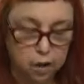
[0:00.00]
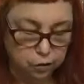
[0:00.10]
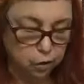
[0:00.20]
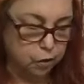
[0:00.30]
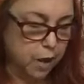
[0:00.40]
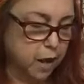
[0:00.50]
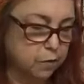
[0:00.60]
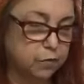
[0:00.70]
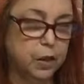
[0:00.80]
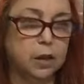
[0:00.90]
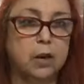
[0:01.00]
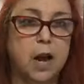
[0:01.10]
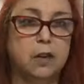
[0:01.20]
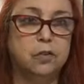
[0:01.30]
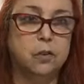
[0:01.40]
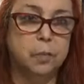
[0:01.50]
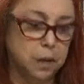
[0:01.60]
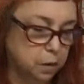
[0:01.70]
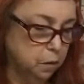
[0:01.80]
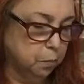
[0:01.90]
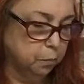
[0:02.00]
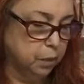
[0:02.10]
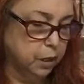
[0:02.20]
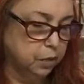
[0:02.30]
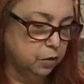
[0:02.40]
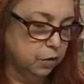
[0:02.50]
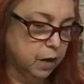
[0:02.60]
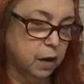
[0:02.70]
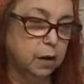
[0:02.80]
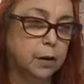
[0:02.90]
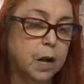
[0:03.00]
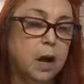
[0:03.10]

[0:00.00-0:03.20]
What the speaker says: So that figure has to be put into there.